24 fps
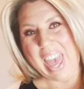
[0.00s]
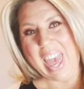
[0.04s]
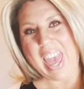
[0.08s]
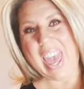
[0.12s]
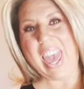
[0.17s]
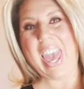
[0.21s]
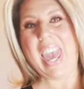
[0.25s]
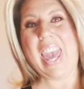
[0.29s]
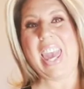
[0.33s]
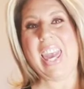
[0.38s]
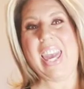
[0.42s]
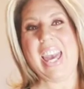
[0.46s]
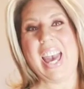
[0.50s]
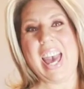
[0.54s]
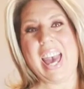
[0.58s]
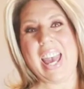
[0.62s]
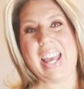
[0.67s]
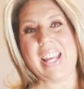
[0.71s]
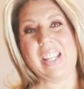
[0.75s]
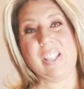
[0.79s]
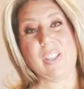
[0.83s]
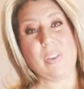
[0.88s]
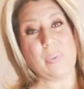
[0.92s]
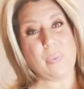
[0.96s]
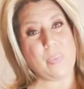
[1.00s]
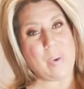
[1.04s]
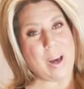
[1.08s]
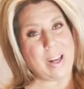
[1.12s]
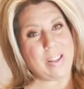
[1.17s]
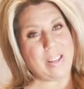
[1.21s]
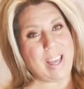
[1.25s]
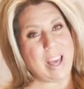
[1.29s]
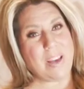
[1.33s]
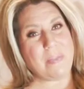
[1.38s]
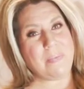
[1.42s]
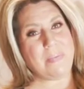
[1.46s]
Hey guys,
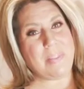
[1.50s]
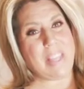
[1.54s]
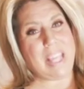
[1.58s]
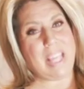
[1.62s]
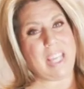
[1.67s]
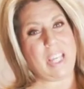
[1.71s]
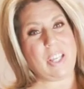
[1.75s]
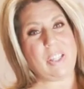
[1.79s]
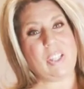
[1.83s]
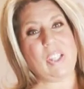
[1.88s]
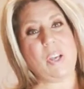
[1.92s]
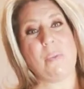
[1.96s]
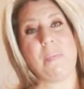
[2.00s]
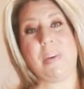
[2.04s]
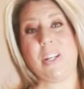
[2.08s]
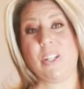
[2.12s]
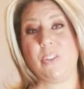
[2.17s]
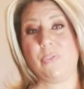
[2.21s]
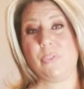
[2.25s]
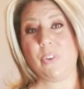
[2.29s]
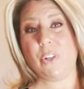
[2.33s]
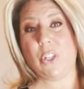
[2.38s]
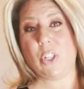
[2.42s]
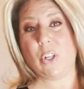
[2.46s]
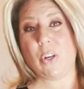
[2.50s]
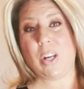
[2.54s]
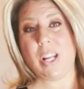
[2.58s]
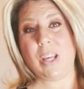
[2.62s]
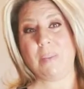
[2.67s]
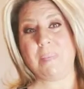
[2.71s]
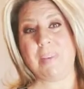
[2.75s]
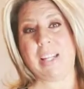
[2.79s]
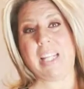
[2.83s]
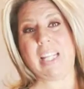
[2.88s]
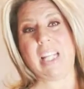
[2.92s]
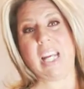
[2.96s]
welcome. Thank you so much for
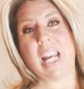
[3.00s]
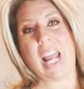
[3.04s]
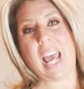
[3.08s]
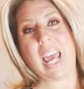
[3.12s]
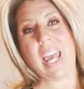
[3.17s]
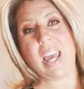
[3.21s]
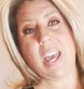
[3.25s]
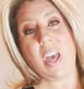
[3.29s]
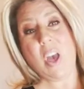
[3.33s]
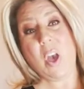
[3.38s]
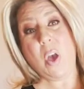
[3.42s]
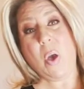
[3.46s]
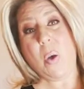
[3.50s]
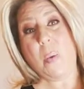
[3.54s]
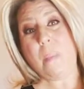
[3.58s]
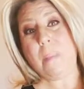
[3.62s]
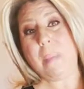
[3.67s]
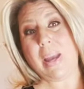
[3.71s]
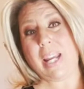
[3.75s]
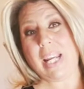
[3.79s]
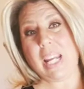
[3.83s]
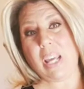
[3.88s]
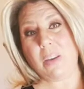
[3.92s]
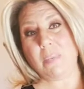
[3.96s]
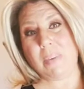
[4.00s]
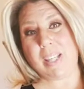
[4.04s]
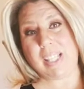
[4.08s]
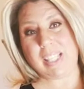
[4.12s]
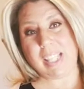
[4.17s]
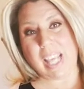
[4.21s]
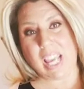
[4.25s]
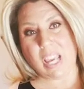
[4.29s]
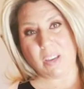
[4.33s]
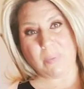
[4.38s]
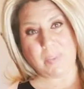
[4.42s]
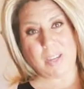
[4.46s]
joining me today. My name is
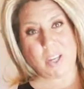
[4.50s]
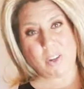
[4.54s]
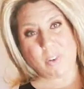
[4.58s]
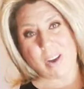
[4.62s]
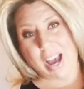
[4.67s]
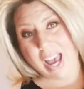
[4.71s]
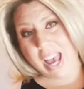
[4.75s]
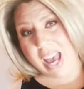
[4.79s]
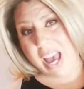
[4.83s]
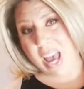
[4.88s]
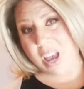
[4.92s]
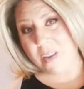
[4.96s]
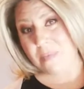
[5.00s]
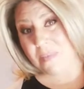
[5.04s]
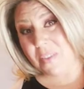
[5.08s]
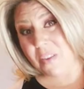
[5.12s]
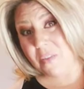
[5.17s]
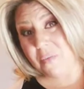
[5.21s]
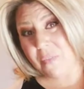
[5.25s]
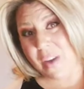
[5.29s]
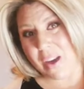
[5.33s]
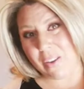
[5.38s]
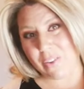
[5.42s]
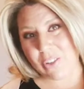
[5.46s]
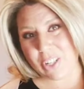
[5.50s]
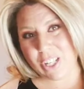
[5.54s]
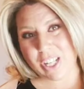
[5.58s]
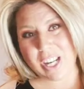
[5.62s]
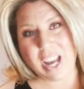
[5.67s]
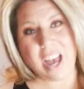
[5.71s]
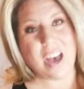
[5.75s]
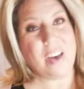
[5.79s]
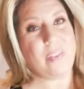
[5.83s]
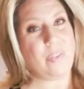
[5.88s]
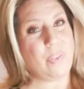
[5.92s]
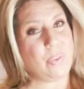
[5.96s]
Amy Carratt. I am the founder
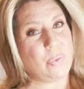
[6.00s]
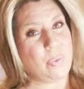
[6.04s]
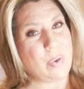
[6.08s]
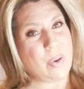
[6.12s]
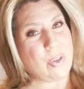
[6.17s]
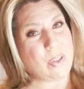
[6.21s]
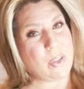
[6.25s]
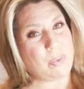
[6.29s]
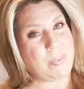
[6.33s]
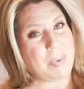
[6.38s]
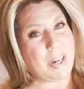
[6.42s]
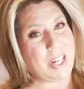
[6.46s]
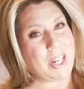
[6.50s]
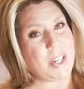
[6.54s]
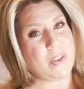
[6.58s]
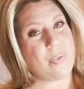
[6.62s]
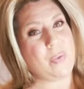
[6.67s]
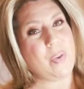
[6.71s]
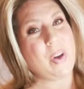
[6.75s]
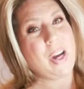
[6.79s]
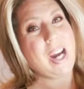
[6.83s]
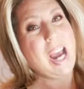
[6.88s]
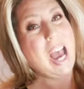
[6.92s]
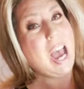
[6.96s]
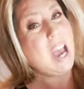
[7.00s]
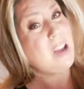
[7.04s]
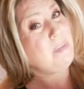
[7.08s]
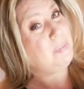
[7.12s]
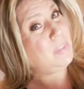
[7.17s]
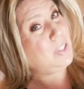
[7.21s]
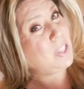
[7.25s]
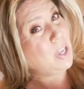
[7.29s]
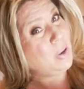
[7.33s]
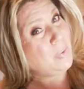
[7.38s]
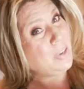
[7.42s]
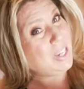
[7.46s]
of Rosemary Noir. I'm
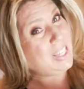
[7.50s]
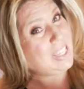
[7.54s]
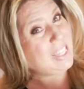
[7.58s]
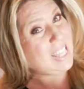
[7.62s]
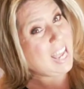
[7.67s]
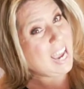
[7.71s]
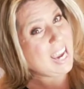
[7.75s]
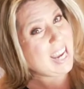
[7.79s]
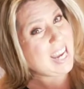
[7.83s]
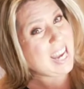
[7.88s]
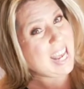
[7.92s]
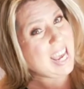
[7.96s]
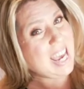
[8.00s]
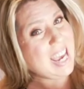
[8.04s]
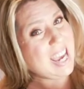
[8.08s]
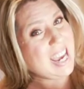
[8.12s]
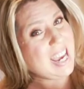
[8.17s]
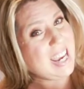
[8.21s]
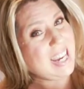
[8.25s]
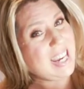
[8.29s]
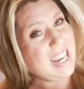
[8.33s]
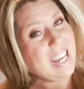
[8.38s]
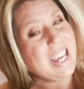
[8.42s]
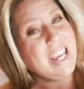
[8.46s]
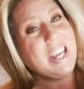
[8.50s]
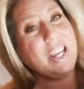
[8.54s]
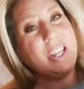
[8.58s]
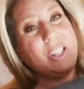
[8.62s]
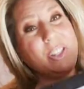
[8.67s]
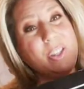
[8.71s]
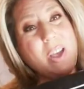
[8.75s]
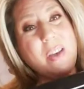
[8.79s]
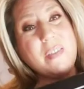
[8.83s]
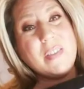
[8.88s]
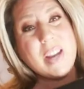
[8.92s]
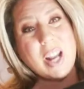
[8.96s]
so excited.
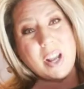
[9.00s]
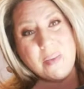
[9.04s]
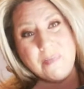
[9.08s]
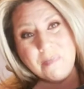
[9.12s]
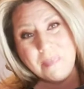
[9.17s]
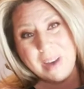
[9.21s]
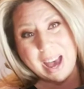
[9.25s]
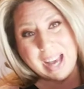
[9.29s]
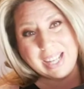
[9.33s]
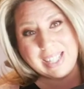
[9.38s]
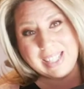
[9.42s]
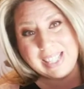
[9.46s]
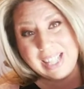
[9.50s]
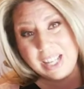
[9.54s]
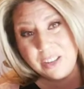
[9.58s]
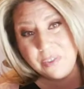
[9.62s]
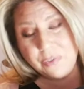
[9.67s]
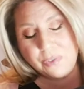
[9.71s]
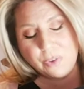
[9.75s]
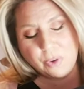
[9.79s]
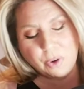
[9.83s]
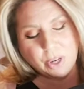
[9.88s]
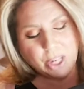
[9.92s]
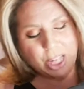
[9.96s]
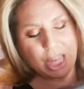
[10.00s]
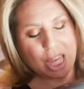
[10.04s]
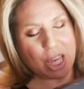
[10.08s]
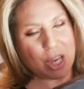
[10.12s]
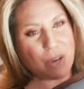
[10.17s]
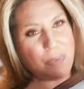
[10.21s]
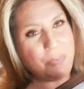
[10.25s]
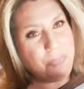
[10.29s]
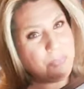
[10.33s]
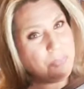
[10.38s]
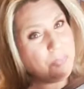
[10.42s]
So I have an unboxing for you.